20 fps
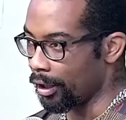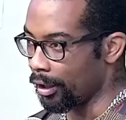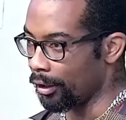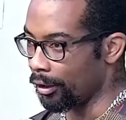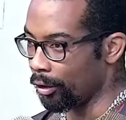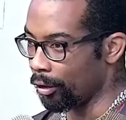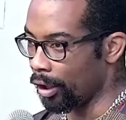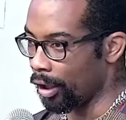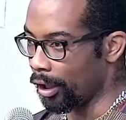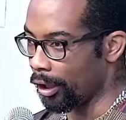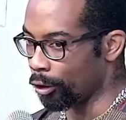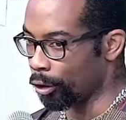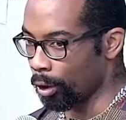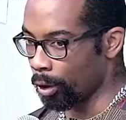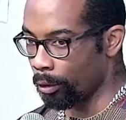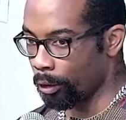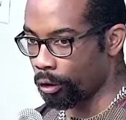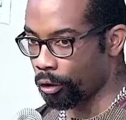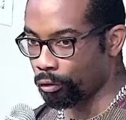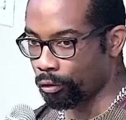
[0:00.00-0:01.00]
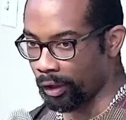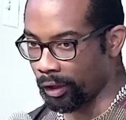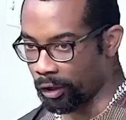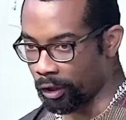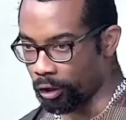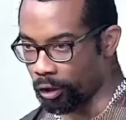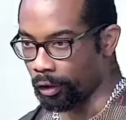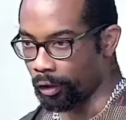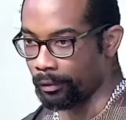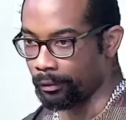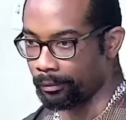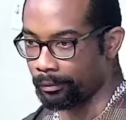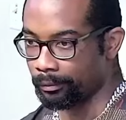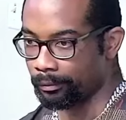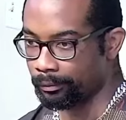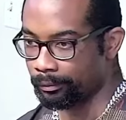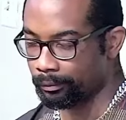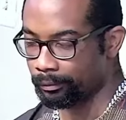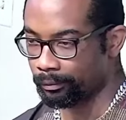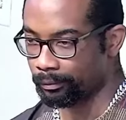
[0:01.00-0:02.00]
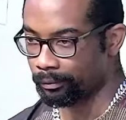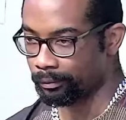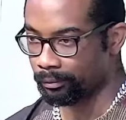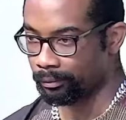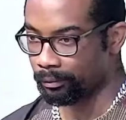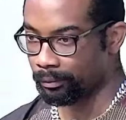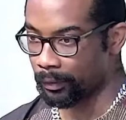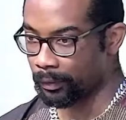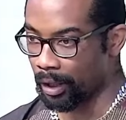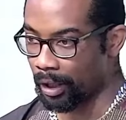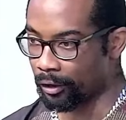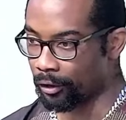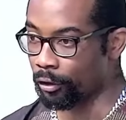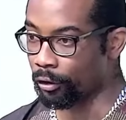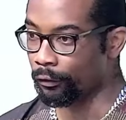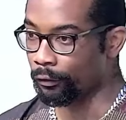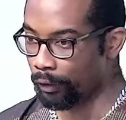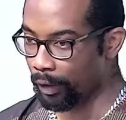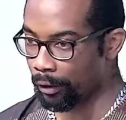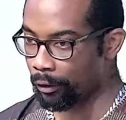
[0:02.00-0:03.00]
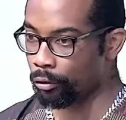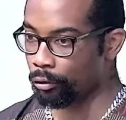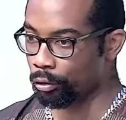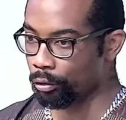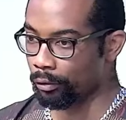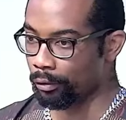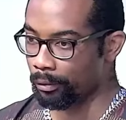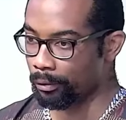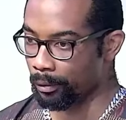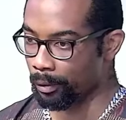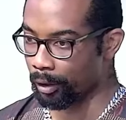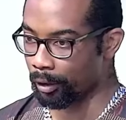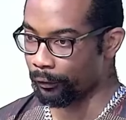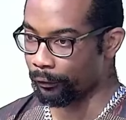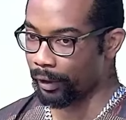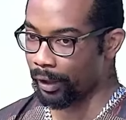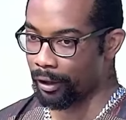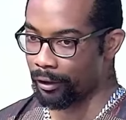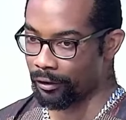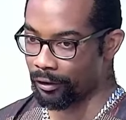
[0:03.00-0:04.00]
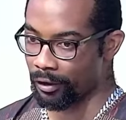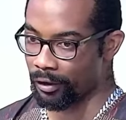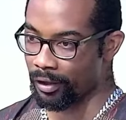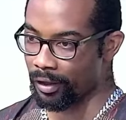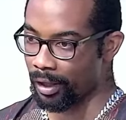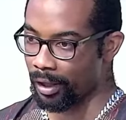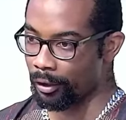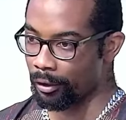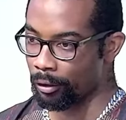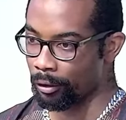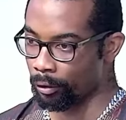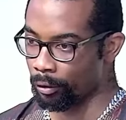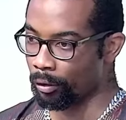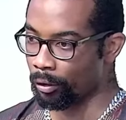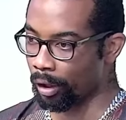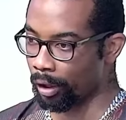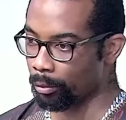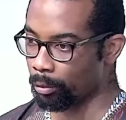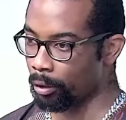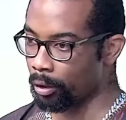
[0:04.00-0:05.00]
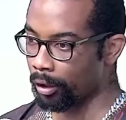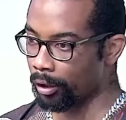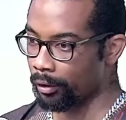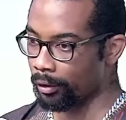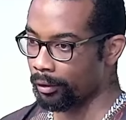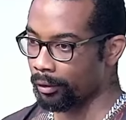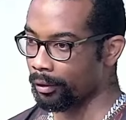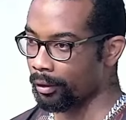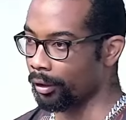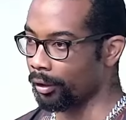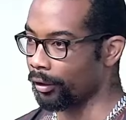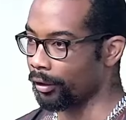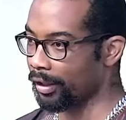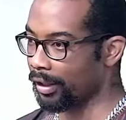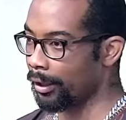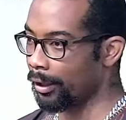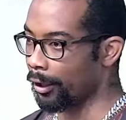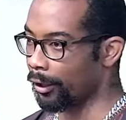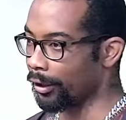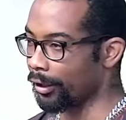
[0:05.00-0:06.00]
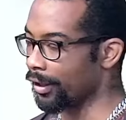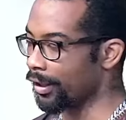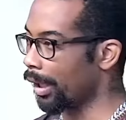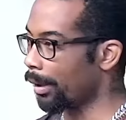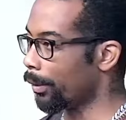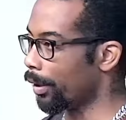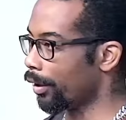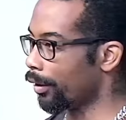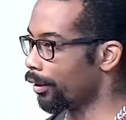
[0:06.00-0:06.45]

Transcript: In Jewish tradition, it is very true what the Pharisees said. You do not work on the, on the Sabbath.